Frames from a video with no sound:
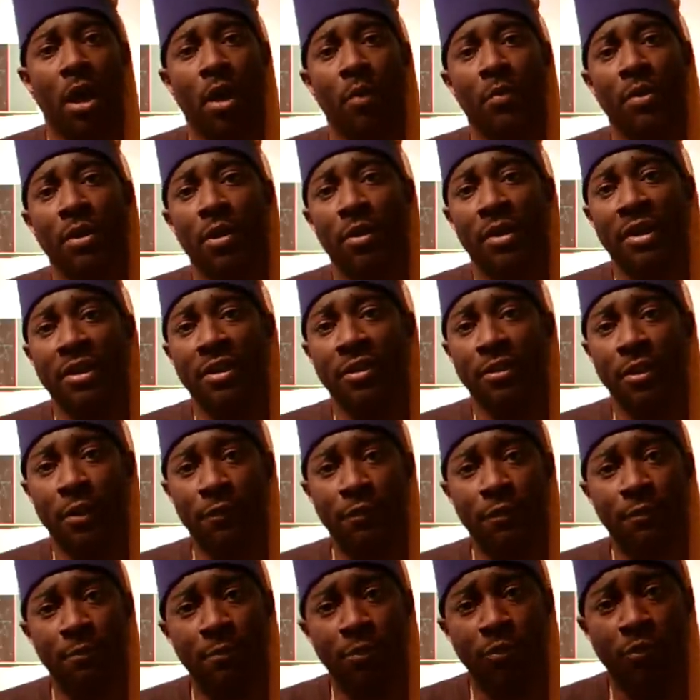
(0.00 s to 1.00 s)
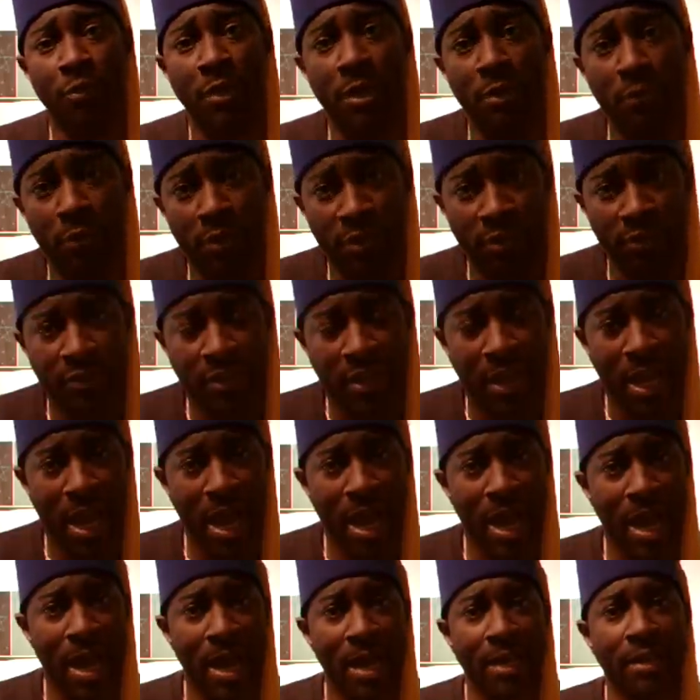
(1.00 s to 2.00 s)
We look at the difference between what is a
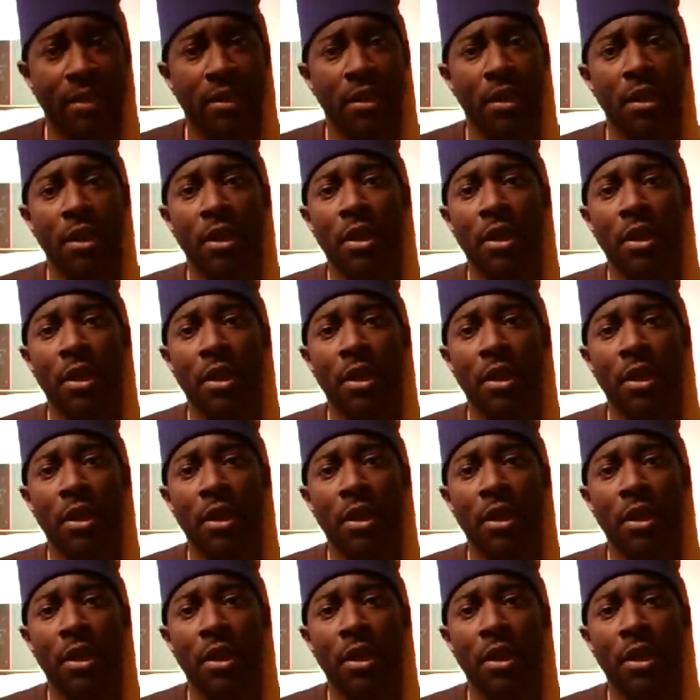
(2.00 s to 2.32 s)
god